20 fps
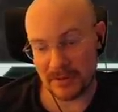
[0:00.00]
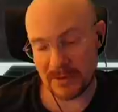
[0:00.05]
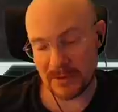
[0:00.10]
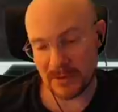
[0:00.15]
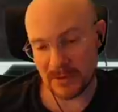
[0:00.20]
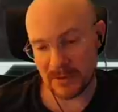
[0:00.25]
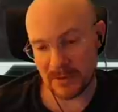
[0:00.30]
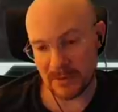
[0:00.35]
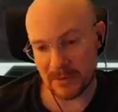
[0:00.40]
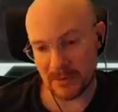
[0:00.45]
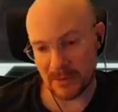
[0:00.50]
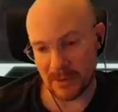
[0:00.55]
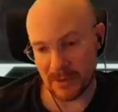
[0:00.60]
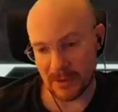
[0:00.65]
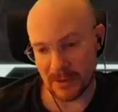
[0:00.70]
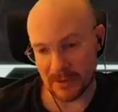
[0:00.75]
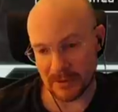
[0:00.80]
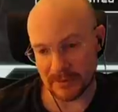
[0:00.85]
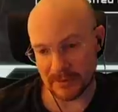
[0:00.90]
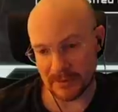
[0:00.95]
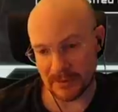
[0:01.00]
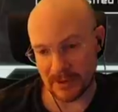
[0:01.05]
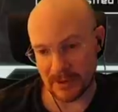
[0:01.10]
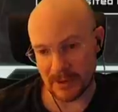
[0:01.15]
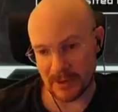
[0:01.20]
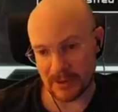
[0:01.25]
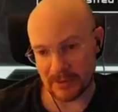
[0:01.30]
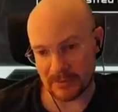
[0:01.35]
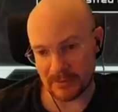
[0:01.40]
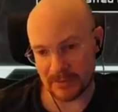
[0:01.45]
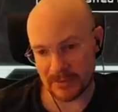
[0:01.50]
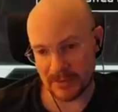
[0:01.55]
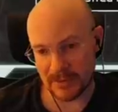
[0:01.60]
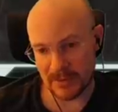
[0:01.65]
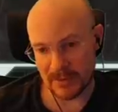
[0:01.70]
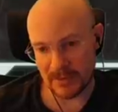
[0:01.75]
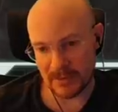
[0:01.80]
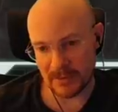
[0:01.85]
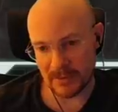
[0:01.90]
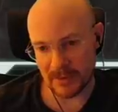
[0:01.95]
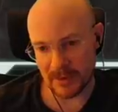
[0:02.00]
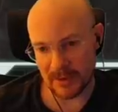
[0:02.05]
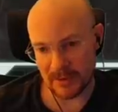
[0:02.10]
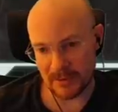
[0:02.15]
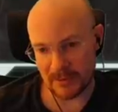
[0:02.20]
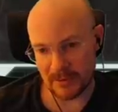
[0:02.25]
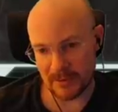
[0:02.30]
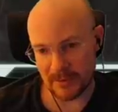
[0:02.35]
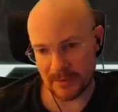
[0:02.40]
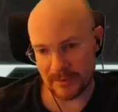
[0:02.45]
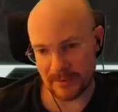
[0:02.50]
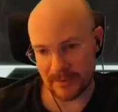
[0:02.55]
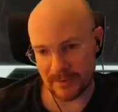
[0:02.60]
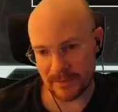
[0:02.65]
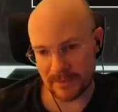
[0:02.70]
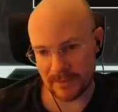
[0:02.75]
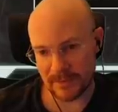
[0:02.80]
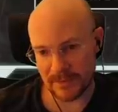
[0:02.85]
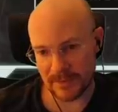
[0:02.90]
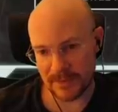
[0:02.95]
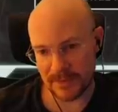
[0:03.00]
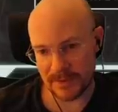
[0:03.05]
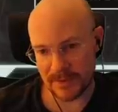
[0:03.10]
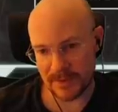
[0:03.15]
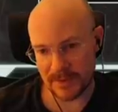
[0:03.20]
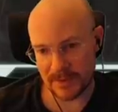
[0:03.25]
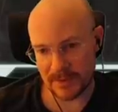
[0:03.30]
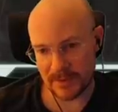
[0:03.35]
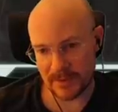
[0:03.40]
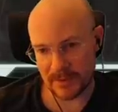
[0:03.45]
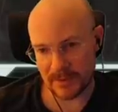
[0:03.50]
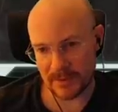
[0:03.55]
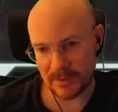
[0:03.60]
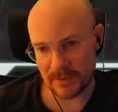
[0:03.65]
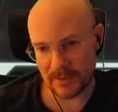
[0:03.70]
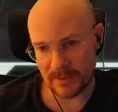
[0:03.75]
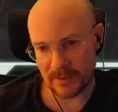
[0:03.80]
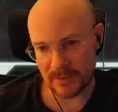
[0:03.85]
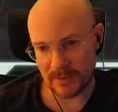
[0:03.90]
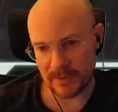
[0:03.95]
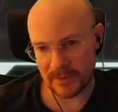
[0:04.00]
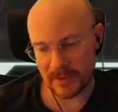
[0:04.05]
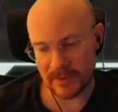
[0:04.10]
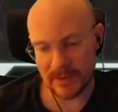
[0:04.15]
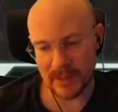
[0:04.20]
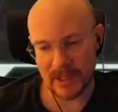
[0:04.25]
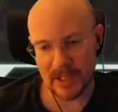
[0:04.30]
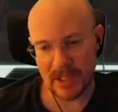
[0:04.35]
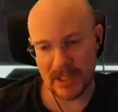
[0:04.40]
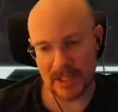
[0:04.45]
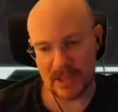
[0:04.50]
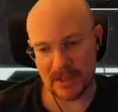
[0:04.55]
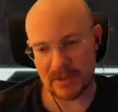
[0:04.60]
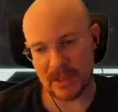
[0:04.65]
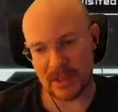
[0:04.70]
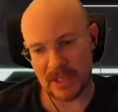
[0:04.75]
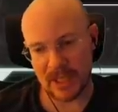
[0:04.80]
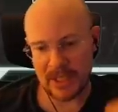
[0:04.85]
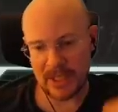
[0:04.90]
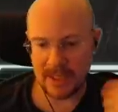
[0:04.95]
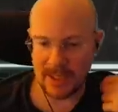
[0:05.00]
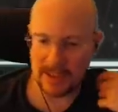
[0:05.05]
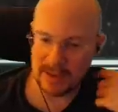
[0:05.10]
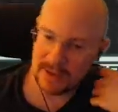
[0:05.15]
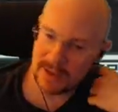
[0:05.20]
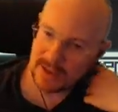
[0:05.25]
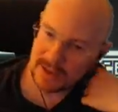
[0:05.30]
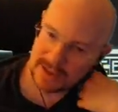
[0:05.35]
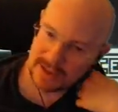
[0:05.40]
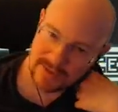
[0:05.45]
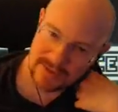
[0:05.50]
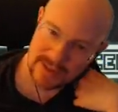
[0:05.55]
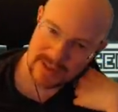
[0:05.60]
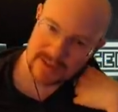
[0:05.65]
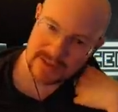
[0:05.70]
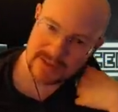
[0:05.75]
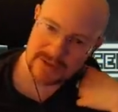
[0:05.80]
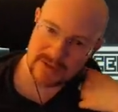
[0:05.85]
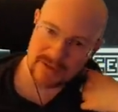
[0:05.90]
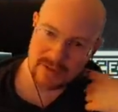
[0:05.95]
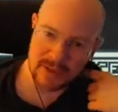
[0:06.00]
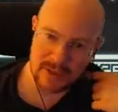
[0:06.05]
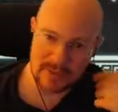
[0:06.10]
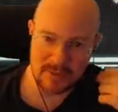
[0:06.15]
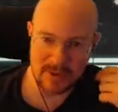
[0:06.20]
two, one. Uh, two, one, one two, three, four, five. So I can hit this. If that's a store, I'd